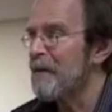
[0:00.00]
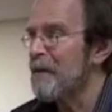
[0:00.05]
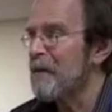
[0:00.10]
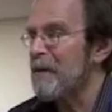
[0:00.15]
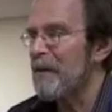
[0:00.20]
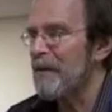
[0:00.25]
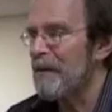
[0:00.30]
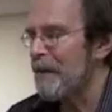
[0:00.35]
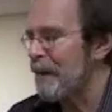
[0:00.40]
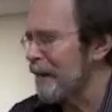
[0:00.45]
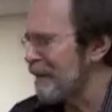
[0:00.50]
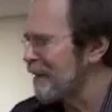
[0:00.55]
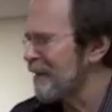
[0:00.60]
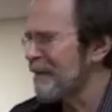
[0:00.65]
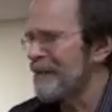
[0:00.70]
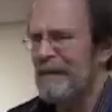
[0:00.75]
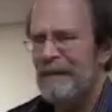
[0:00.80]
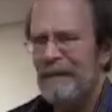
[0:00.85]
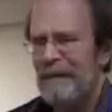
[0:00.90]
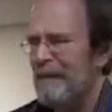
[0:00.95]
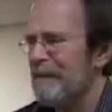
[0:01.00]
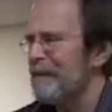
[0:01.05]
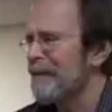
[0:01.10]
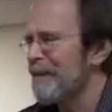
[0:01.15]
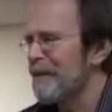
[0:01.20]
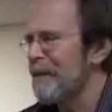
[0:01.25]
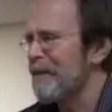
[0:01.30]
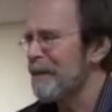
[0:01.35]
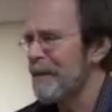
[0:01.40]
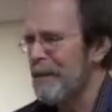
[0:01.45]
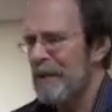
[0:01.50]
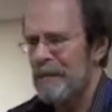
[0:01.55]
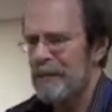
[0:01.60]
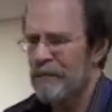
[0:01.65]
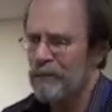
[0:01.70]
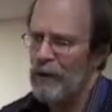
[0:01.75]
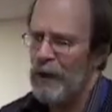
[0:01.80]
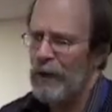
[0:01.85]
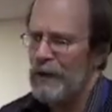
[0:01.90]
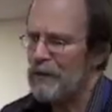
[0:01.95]
group will think, oh,
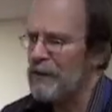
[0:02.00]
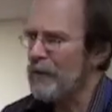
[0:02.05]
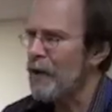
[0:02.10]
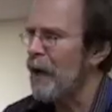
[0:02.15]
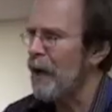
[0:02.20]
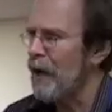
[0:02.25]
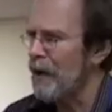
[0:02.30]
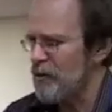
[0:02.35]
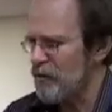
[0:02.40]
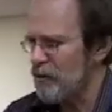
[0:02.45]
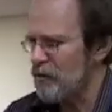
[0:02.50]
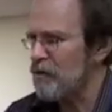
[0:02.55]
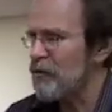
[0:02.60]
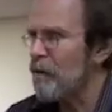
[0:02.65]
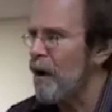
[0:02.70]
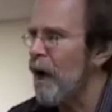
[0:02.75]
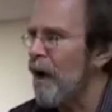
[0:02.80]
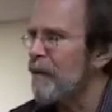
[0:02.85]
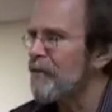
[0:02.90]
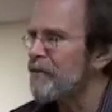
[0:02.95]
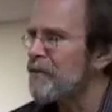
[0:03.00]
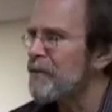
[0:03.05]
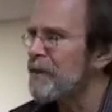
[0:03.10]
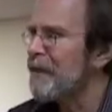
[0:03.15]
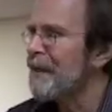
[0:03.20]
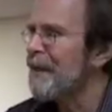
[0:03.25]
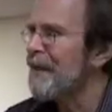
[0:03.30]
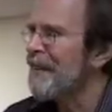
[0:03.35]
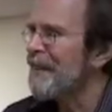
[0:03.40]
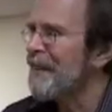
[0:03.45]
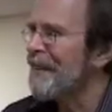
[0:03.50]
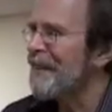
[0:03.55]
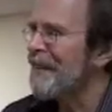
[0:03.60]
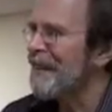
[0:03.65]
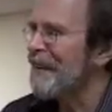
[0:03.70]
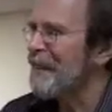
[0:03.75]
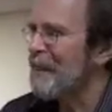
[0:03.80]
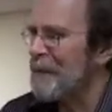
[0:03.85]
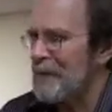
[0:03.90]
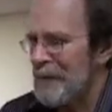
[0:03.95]
Frank's gone soft.
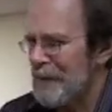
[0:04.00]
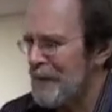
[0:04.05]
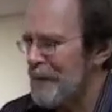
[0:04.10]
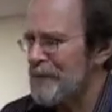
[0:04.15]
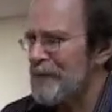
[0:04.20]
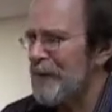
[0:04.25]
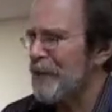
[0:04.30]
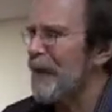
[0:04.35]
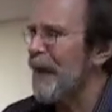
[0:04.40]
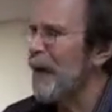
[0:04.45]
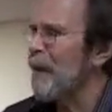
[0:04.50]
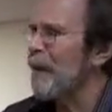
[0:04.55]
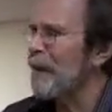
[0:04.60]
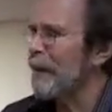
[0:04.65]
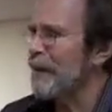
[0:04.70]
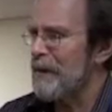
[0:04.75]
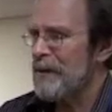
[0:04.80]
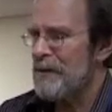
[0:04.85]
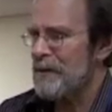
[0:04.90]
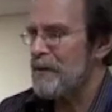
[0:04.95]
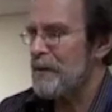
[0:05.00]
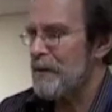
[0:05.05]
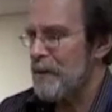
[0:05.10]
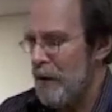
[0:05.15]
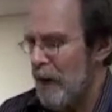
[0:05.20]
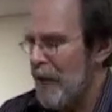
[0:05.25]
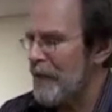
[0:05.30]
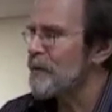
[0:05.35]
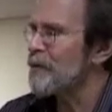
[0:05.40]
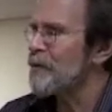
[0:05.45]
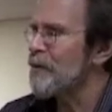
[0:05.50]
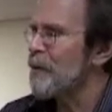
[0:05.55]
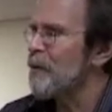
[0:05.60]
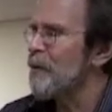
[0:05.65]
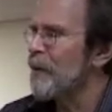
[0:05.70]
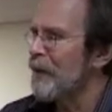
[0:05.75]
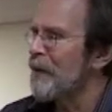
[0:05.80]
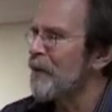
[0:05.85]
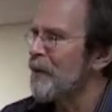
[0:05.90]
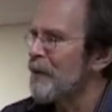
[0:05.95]
He's allowing this not so
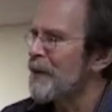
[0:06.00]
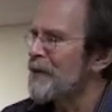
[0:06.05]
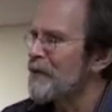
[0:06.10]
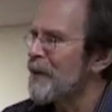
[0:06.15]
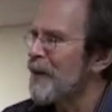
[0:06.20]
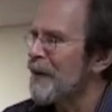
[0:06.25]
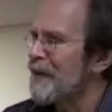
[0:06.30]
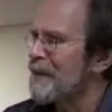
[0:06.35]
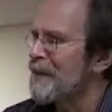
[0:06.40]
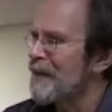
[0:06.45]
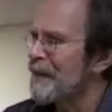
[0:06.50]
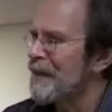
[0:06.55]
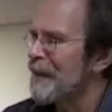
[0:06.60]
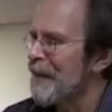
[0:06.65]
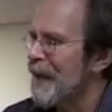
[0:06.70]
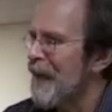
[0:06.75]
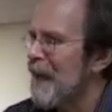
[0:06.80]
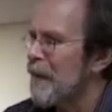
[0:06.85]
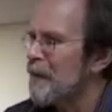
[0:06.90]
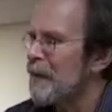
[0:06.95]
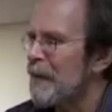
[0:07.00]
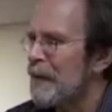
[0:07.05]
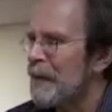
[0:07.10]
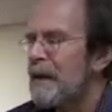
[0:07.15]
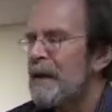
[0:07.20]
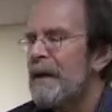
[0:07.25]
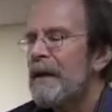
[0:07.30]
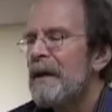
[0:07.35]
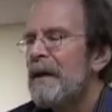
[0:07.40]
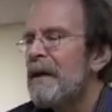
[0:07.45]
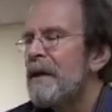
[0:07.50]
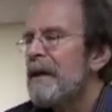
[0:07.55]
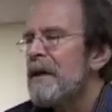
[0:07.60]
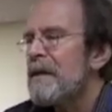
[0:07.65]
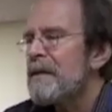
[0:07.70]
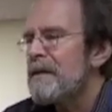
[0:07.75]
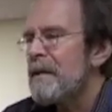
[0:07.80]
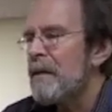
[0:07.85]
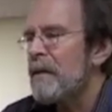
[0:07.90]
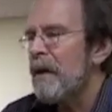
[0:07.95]
rigorous idea to happen.
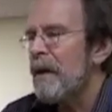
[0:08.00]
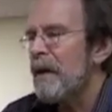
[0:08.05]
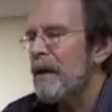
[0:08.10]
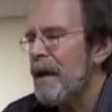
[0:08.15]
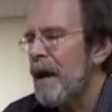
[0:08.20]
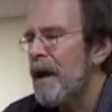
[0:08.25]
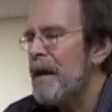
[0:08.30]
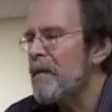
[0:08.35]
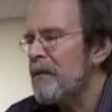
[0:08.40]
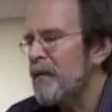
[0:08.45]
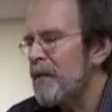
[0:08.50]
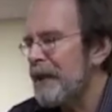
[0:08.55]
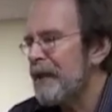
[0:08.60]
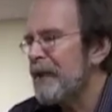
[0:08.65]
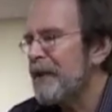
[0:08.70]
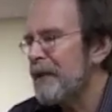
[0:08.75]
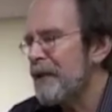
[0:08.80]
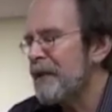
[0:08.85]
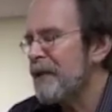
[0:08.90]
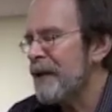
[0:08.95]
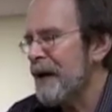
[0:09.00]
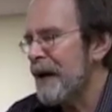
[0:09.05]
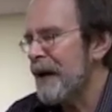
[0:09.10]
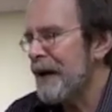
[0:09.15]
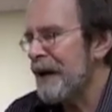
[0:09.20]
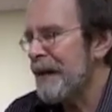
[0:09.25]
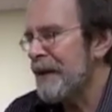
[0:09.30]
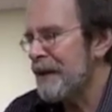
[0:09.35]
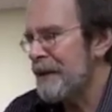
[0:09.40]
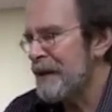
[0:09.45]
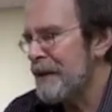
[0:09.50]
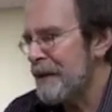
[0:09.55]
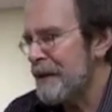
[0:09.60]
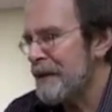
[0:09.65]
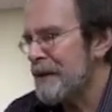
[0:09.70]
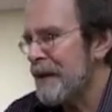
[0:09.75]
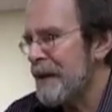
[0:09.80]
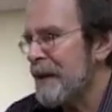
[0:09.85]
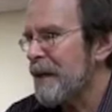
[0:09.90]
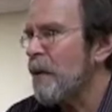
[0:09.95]
So a lot of really good
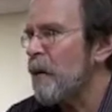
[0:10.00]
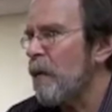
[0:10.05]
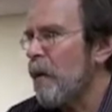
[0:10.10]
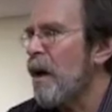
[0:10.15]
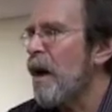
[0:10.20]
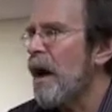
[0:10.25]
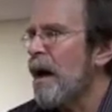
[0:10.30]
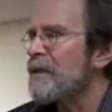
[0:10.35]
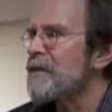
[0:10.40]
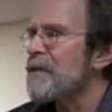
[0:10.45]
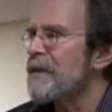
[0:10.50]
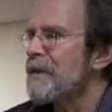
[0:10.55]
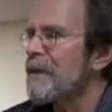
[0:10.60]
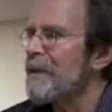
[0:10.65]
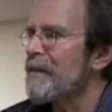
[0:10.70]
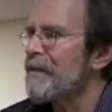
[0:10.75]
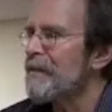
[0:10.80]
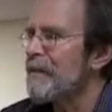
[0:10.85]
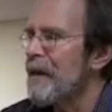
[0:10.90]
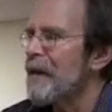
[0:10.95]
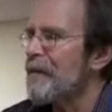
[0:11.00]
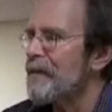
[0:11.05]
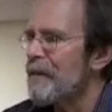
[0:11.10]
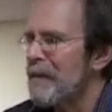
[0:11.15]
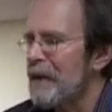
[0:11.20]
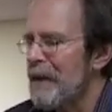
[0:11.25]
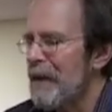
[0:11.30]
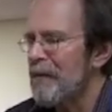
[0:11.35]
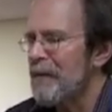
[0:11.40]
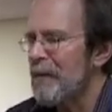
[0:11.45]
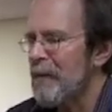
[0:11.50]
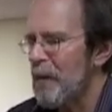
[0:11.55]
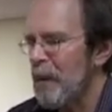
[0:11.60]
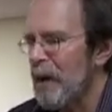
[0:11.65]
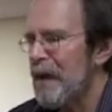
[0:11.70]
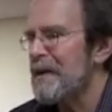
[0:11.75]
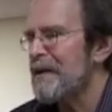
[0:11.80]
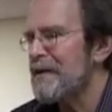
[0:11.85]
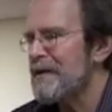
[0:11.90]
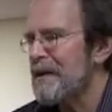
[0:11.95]
ideas get quashed in favor of the
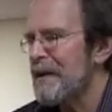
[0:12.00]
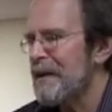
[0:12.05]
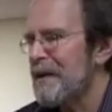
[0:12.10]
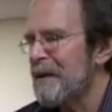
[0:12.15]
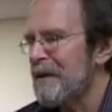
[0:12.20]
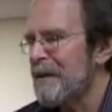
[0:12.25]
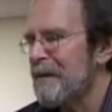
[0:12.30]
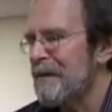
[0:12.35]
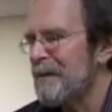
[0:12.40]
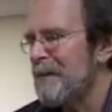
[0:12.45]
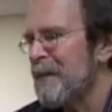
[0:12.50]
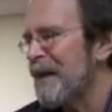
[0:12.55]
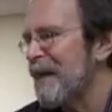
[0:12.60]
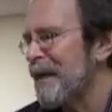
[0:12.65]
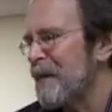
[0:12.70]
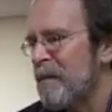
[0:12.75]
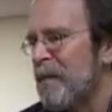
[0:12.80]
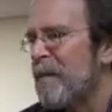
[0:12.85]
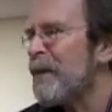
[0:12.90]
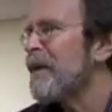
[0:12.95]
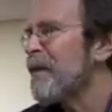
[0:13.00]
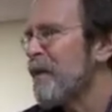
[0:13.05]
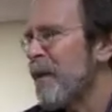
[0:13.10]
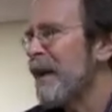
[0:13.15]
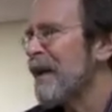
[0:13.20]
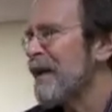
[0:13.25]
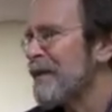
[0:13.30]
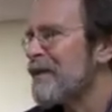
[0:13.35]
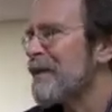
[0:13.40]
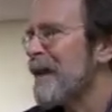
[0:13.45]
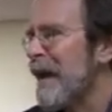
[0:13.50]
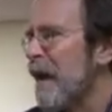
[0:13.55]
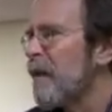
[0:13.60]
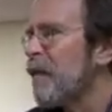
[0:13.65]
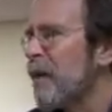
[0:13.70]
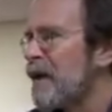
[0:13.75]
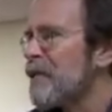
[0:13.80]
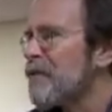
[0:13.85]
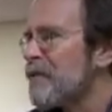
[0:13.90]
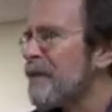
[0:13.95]
ones that are really pretty well
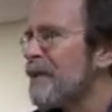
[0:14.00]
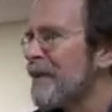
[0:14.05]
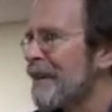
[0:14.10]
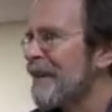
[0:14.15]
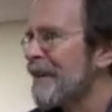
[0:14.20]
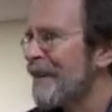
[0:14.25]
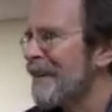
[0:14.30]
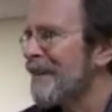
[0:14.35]
established.